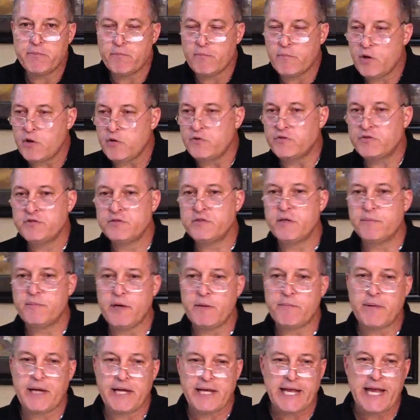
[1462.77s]
most
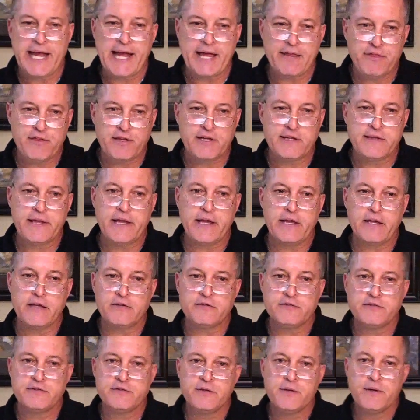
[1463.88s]
about my Catholic
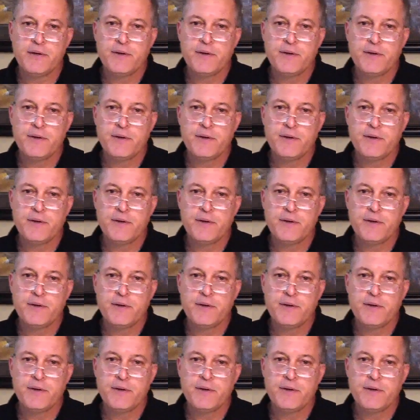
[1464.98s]
days